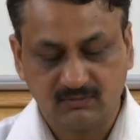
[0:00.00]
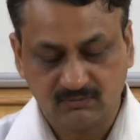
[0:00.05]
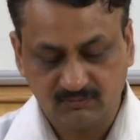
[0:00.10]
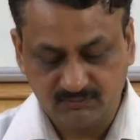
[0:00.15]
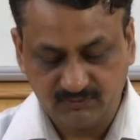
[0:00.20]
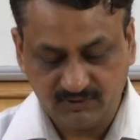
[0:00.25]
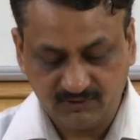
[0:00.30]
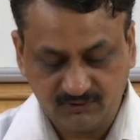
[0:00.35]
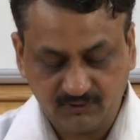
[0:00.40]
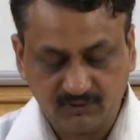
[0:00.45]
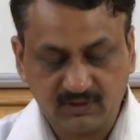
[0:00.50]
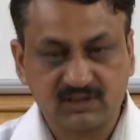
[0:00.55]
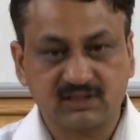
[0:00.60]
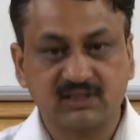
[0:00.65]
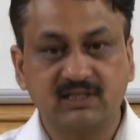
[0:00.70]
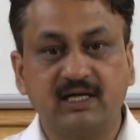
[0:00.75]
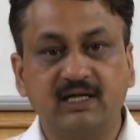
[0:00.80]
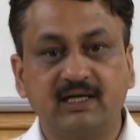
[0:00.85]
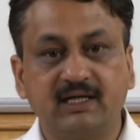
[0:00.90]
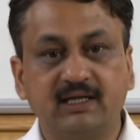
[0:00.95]
before
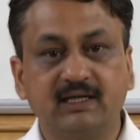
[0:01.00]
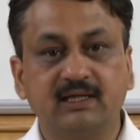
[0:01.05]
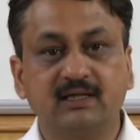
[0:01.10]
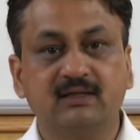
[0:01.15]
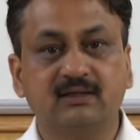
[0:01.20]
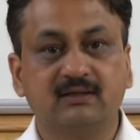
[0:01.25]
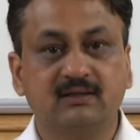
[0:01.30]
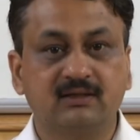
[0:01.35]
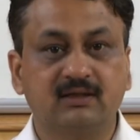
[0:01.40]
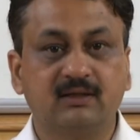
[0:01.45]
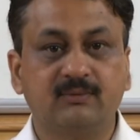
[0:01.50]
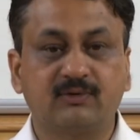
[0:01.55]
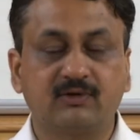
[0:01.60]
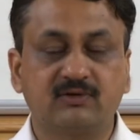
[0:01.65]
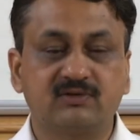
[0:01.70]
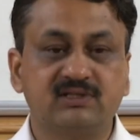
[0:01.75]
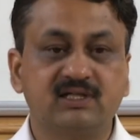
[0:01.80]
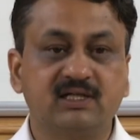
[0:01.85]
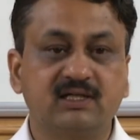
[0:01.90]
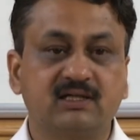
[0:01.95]
starting a
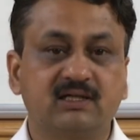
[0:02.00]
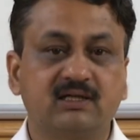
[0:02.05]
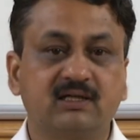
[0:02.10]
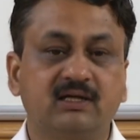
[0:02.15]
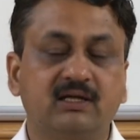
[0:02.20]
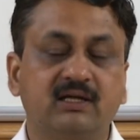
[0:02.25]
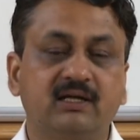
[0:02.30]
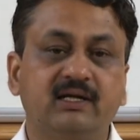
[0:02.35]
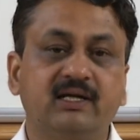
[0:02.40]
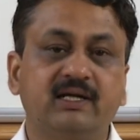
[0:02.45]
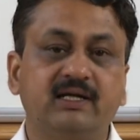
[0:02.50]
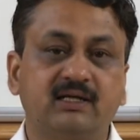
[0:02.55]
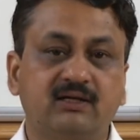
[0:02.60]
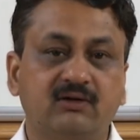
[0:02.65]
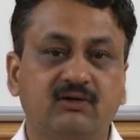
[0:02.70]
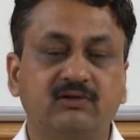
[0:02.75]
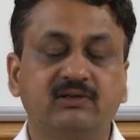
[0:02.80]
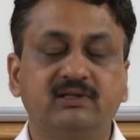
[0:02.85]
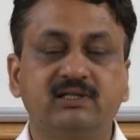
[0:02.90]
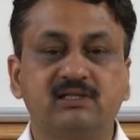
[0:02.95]
project, let
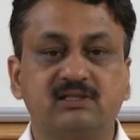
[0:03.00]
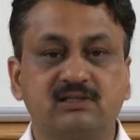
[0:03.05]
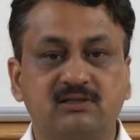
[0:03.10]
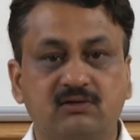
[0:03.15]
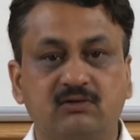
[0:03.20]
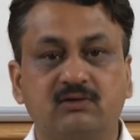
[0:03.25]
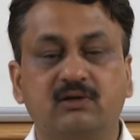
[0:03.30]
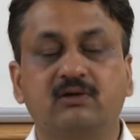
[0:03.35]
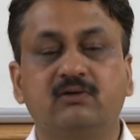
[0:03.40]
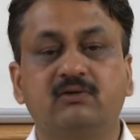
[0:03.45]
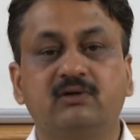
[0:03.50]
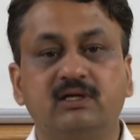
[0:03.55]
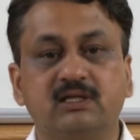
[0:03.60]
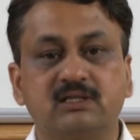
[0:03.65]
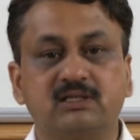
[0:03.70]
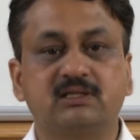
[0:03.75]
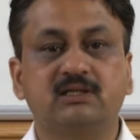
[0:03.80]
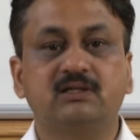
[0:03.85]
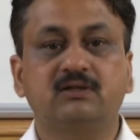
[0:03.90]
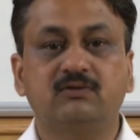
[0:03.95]
all the stakeholders
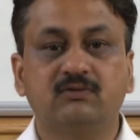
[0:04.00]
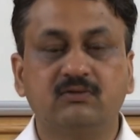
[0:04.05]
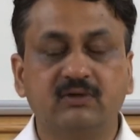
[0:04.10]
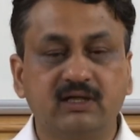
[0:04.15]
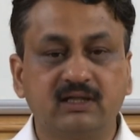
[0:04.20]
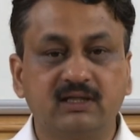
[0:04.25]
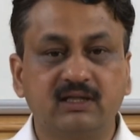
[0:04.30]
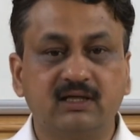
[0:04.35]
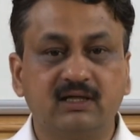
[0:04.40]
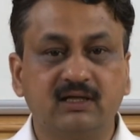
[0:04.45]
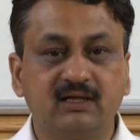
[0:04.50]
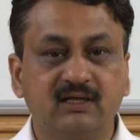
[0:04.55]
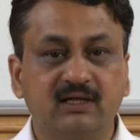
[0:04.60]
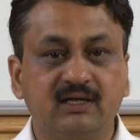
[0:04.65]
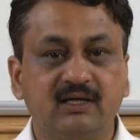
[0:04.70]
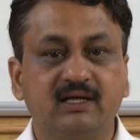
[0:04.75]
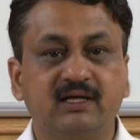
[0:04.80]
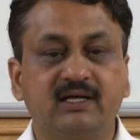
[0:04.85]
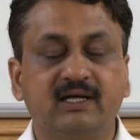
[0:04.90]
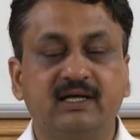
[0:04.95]
sit together
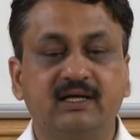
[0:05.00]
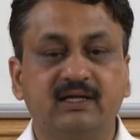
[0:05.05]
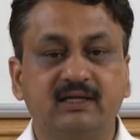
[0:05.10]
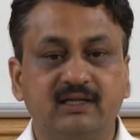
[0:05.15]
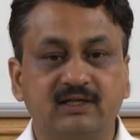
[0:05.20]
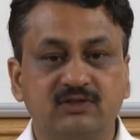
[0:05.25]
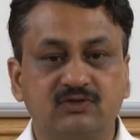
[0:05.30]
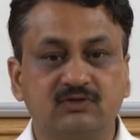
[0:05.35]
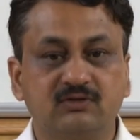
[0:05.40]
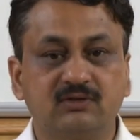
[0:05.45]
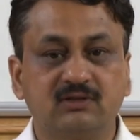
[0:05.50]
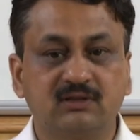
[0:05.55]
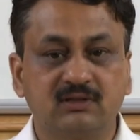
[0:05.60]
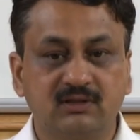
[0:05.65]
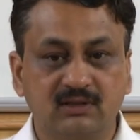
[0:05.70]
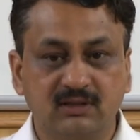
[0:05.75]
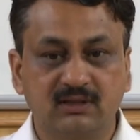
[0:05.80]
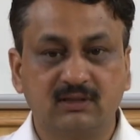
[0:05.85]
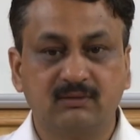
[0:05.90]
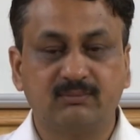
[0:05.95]
and they should
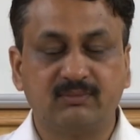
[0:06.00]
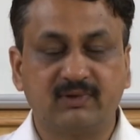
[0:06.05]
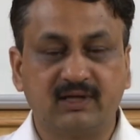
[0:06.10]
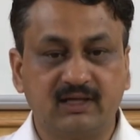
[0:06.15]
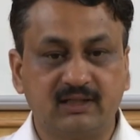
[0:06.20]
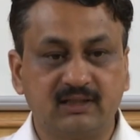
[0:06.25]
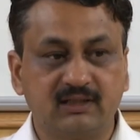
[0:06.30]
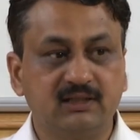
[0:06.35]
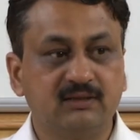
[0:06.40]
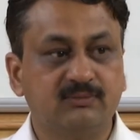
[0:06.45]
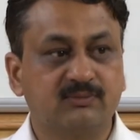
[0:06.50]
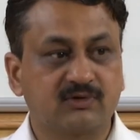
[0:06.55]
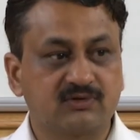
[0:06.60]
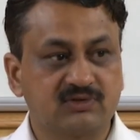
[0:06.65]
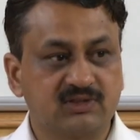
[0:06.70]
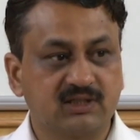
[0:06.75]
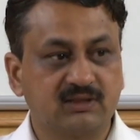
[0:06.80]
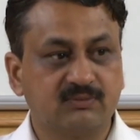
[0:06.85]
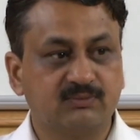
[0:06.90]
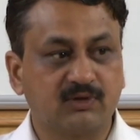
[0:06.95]
plan the
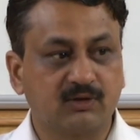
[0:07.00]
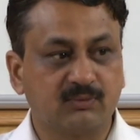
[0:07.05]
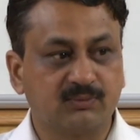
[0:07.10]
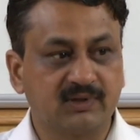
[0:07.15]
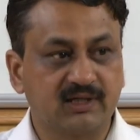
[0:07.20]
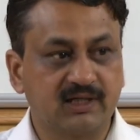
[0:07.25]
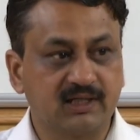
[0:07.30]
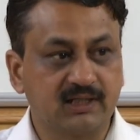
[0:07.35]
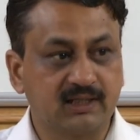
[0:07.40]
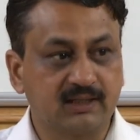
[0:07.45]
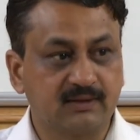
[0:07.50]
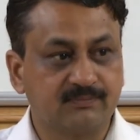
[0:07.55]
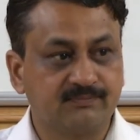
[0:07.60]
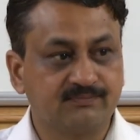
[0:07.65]
project properly.